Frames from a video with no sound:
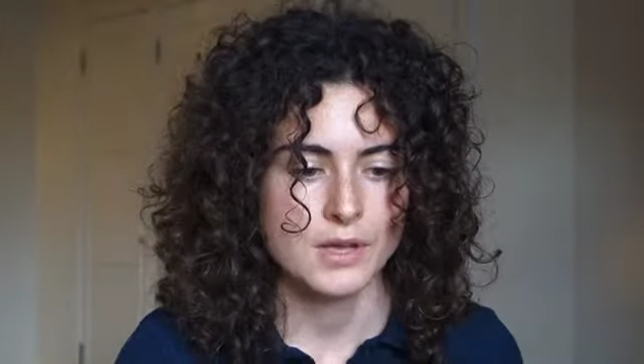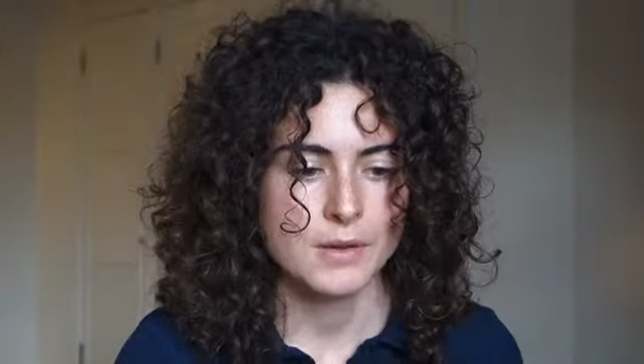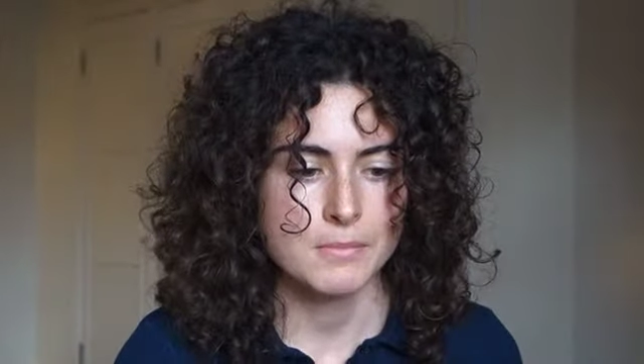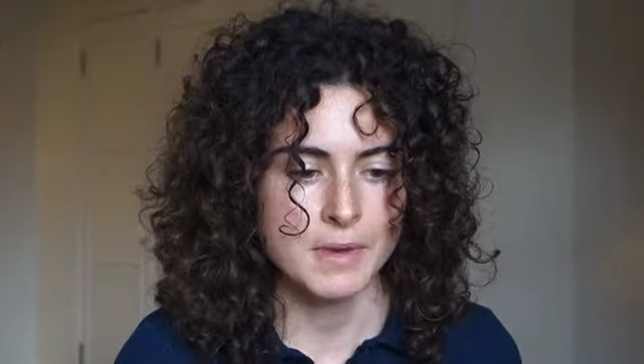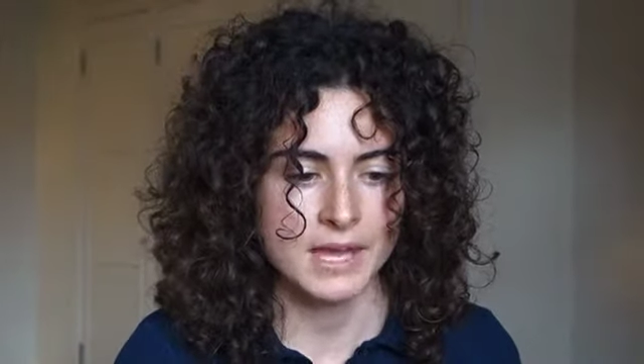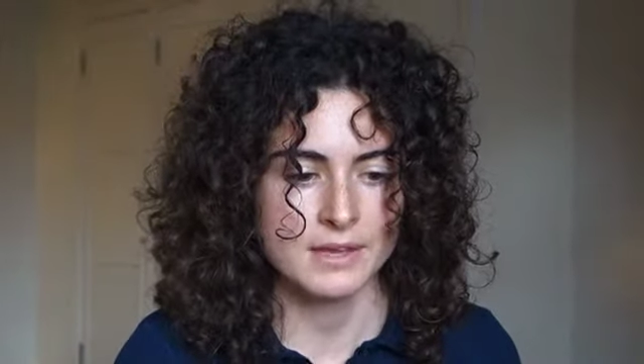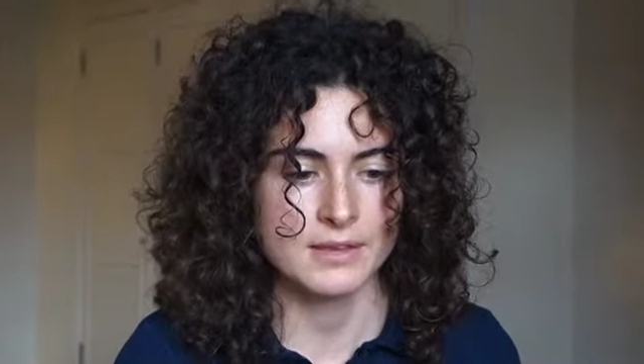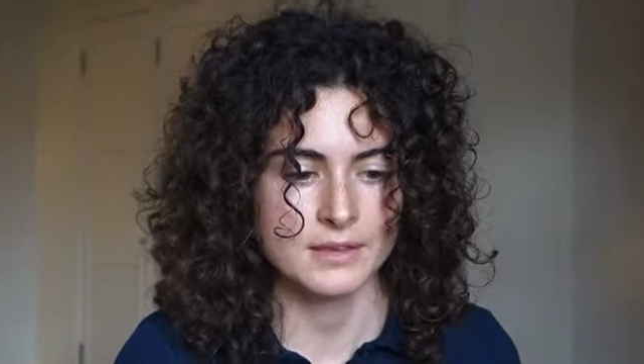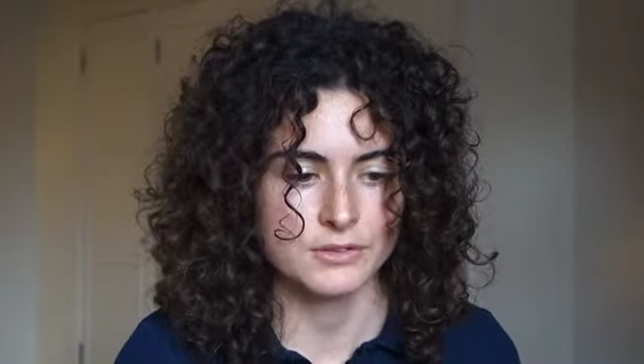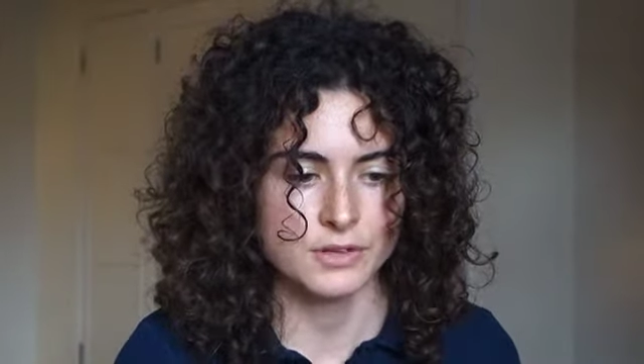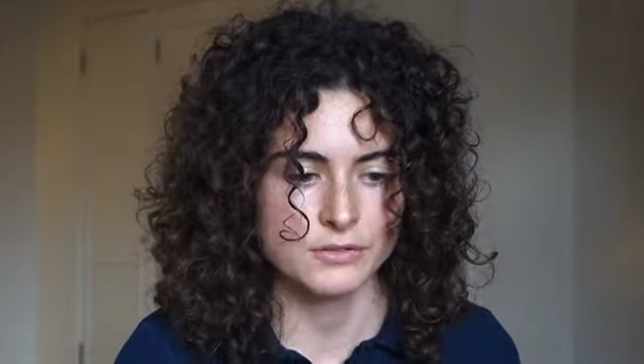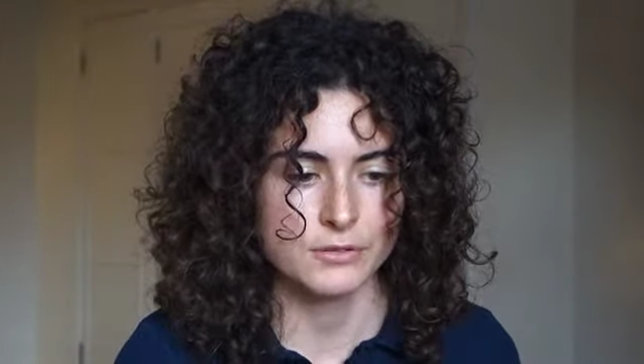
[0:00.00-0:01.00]
make that
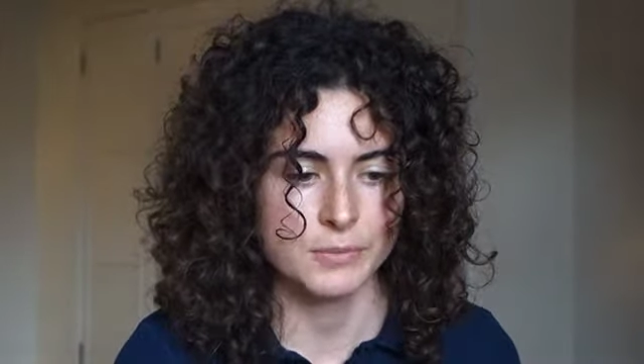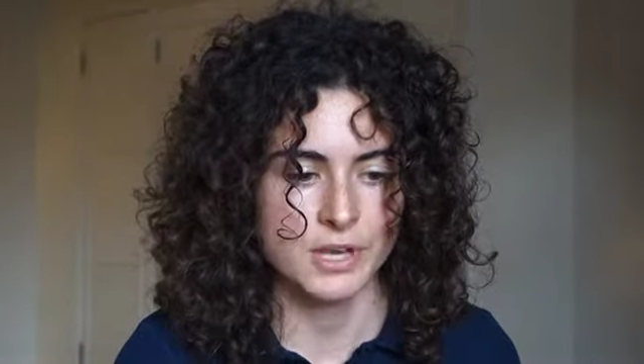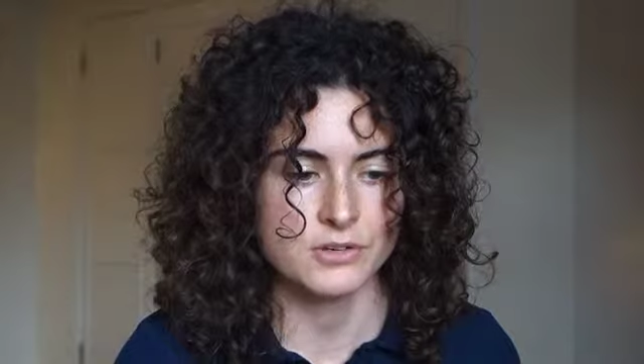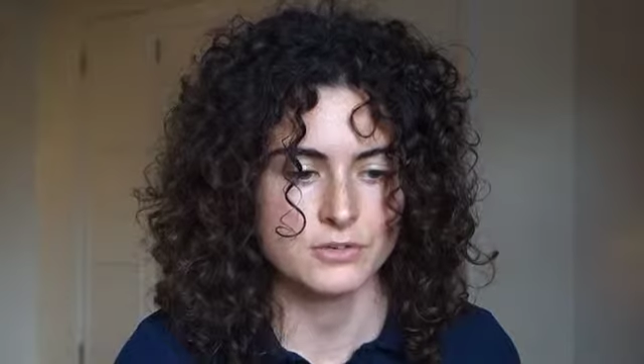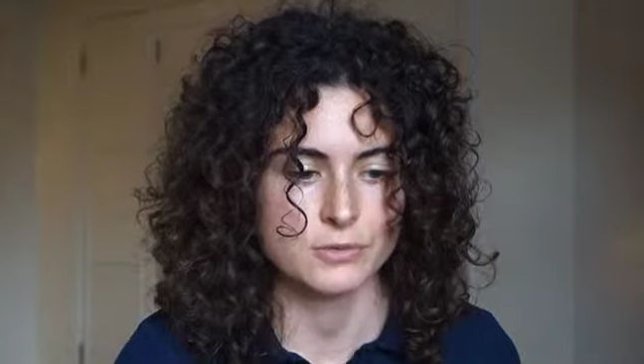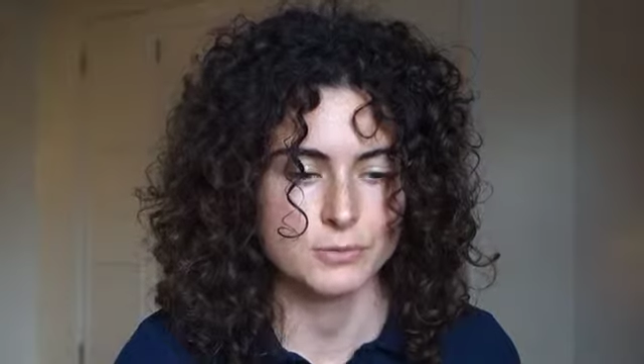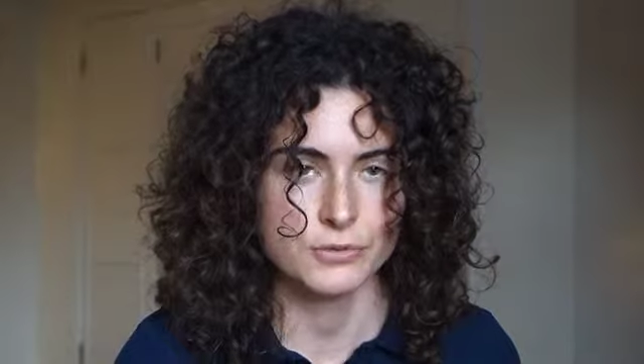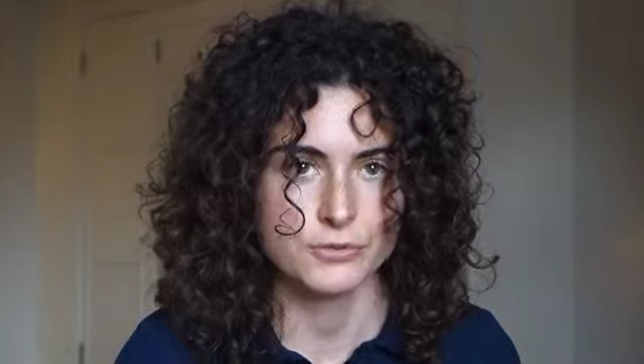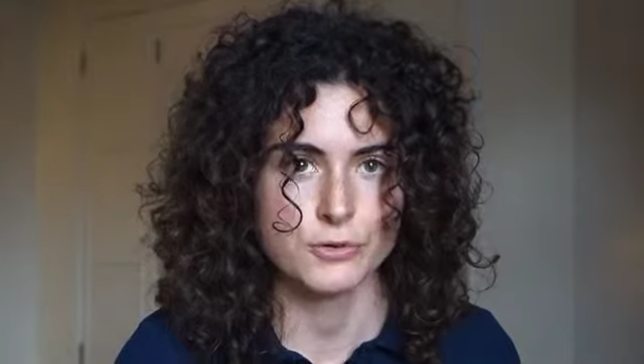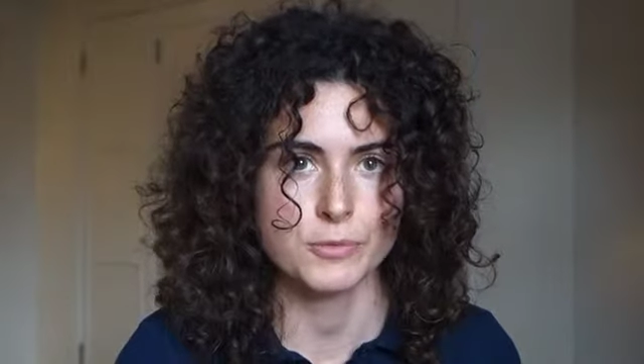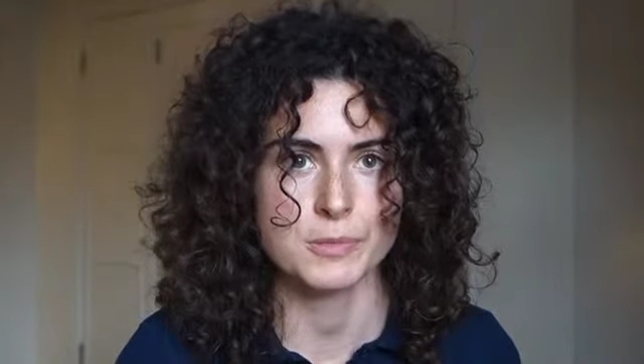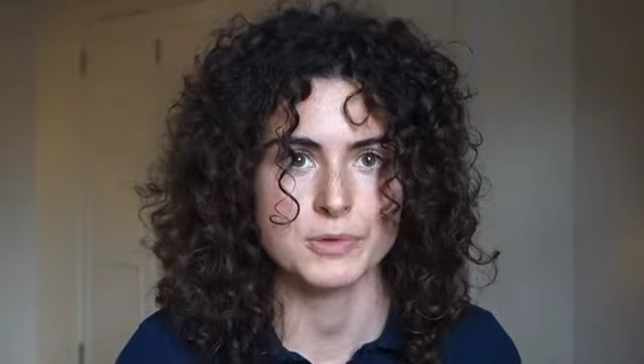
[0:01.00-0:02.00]
transformation
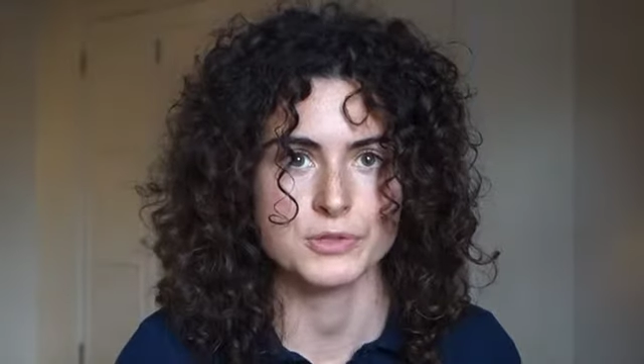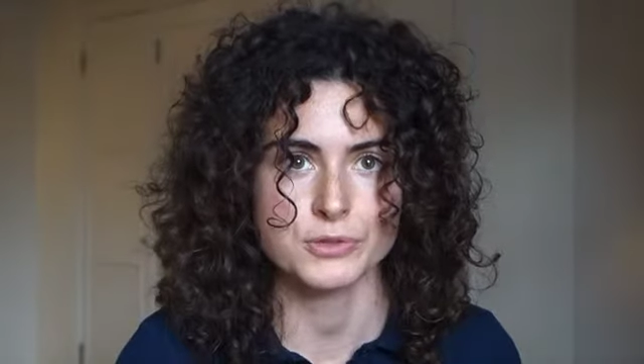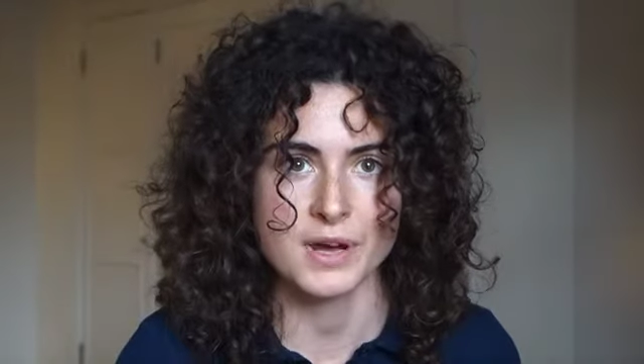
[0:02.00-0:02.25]
performable to